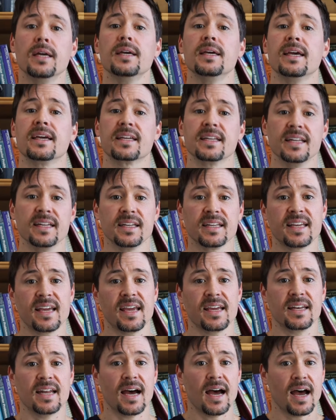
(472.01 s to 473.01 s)
It can
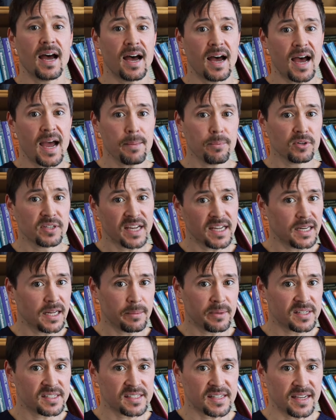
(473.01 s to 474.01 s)
indicate a
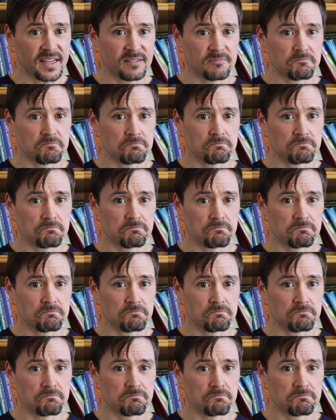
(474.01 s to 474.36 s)
hyperdynamic state.